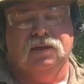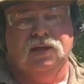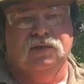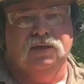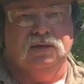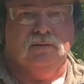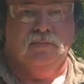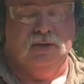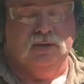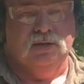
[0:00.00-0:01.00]
in the heat,
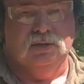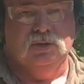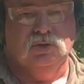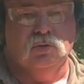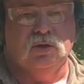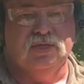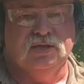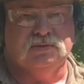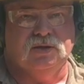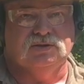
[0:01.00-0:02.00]
but you learn
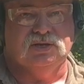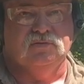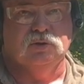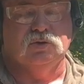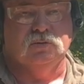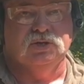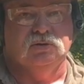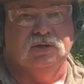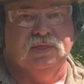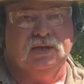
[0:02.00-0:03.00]
things about yourself and your equipment
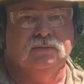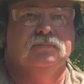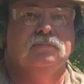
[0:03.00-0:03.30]
doing that.